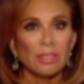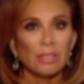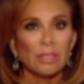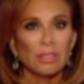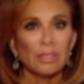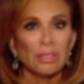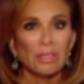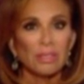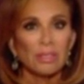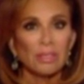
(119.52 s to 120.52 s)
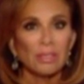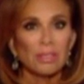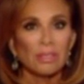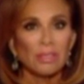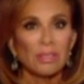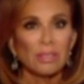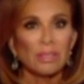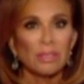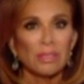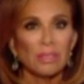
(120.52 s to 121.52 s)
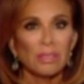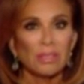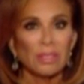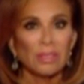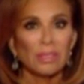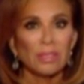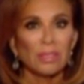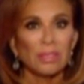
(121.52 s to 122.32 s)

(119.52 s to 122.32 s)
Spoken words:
(silent)